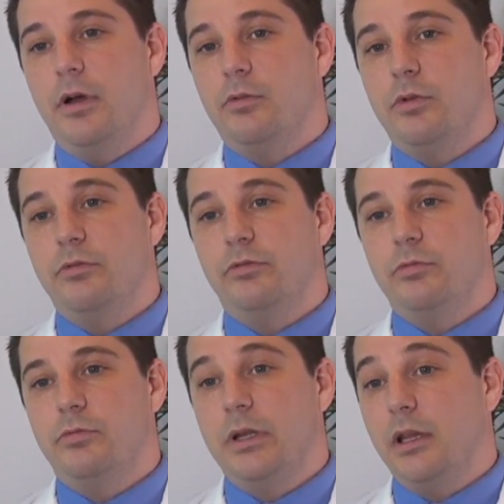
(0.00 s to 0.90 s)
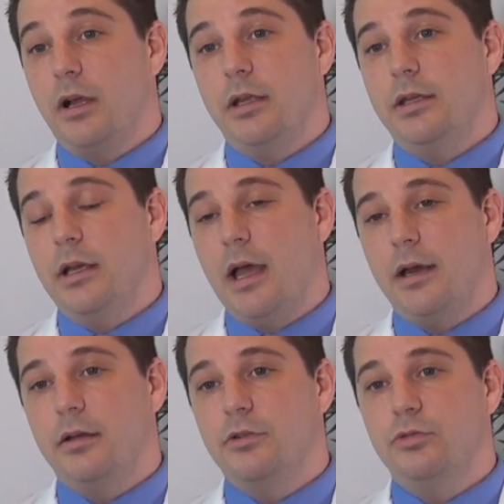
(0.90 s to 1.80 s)
We've been lucky to
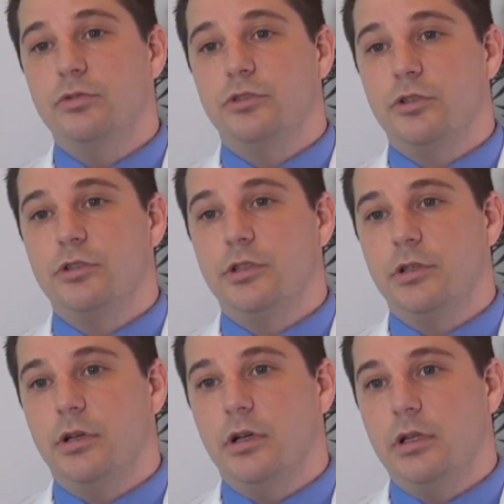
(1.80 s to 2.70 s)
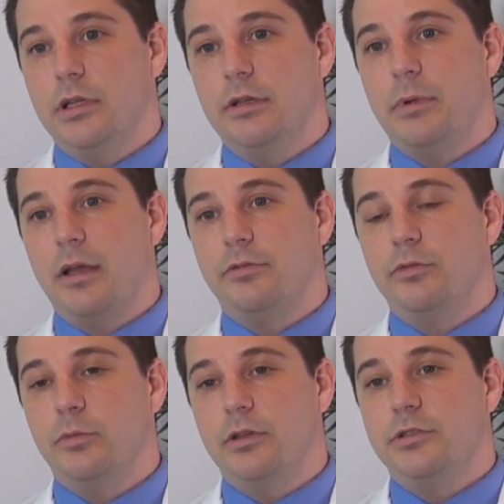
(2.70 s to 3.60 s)
add a new surgeon in the past
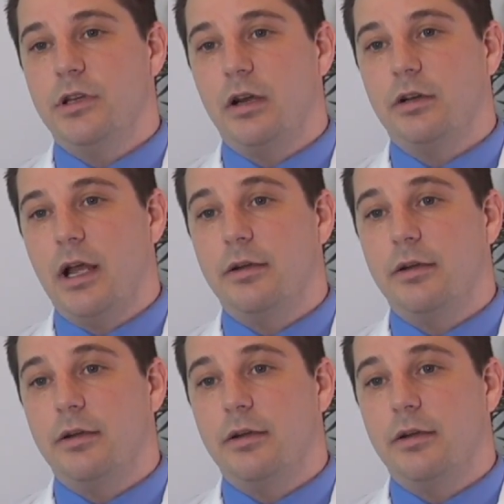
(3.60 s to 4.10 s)
few months, Dr.